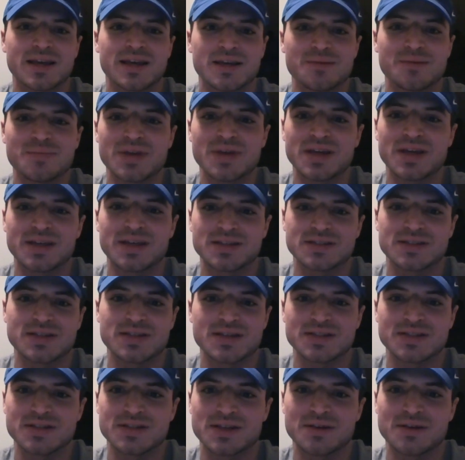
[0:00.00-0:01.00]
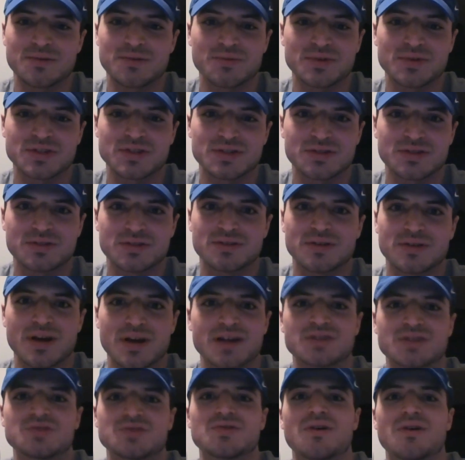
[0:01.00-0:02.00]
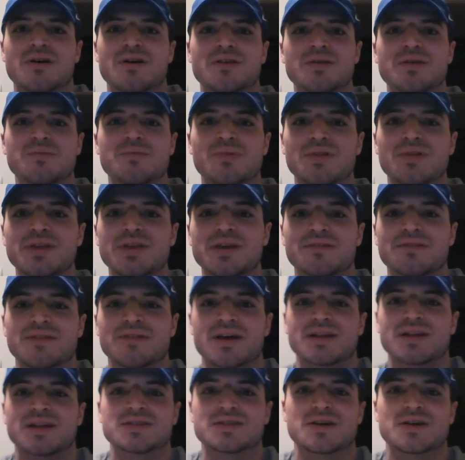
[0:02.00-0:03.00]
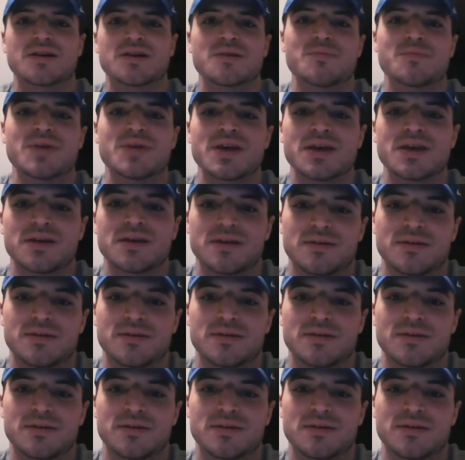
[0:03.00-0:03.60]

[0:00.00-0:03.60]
and be consistent, which I strongly believe that it's going to be.